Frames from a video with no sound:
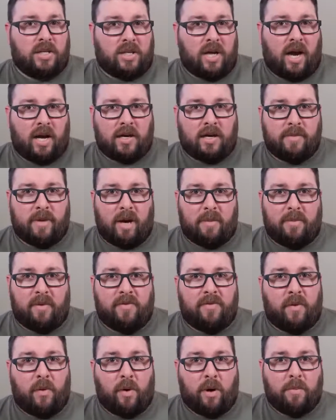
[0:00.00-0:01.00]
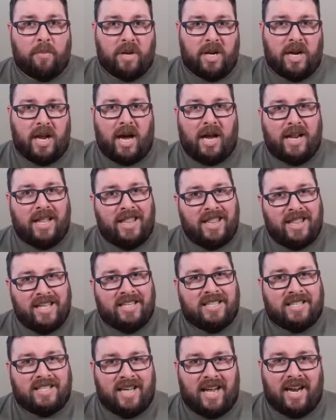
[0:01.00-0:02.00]
talked about before, but not in
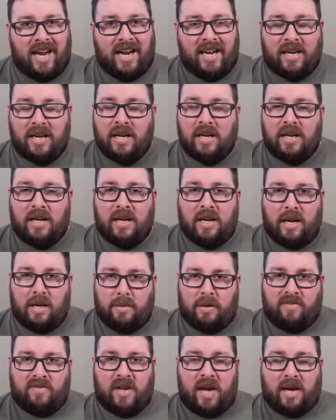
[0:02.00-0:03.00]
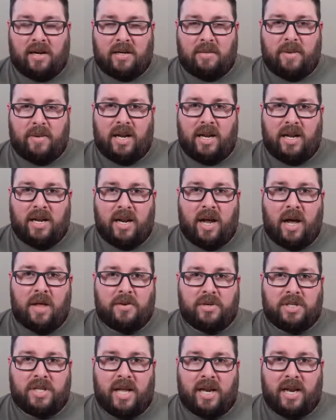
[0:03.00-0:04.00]
this setting. I've talked about it in
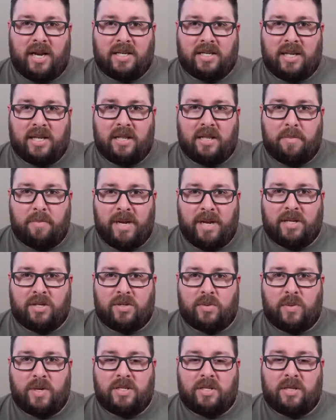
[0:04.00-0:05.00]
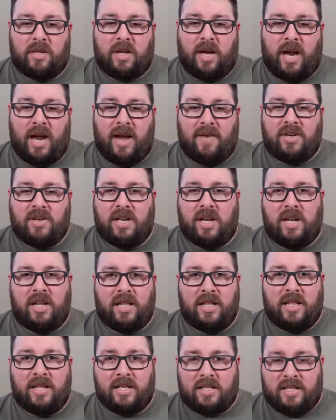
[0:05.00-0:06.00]
other settings. And the biggest reason I haven't done it
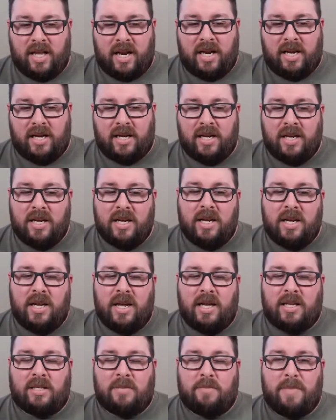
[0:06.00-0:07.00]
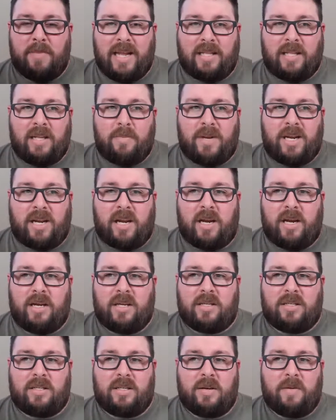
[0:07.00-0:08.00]
in this setting is mainly
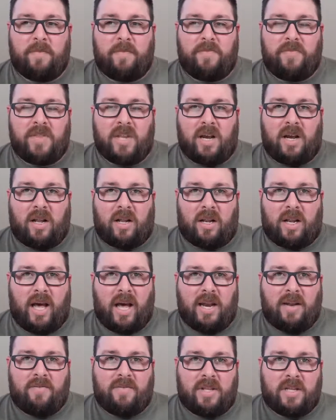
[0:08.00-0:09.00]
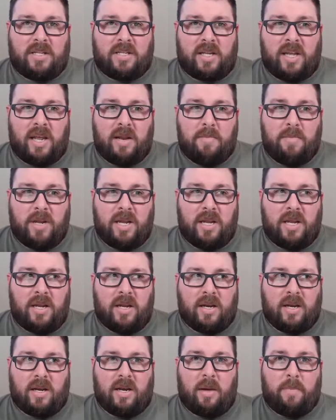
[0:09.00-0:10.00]
because a lot of this can
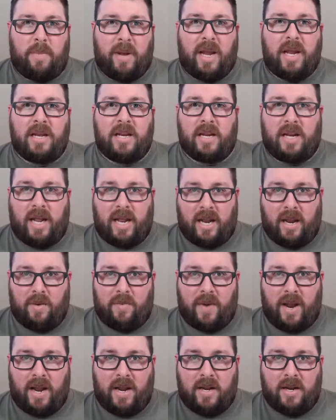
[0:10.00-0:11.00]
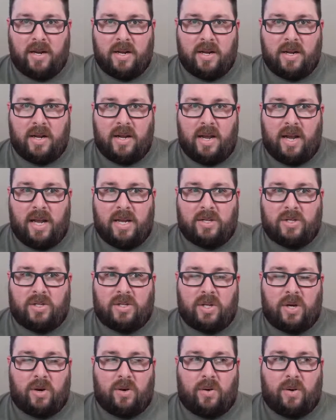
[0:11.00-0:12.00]
be opinionated, right? And
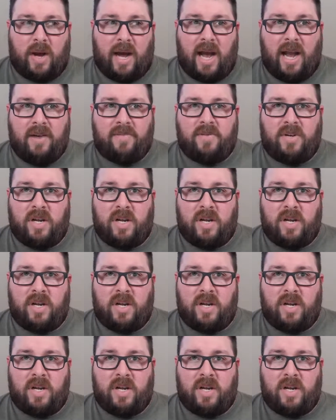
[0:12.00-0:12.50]
so I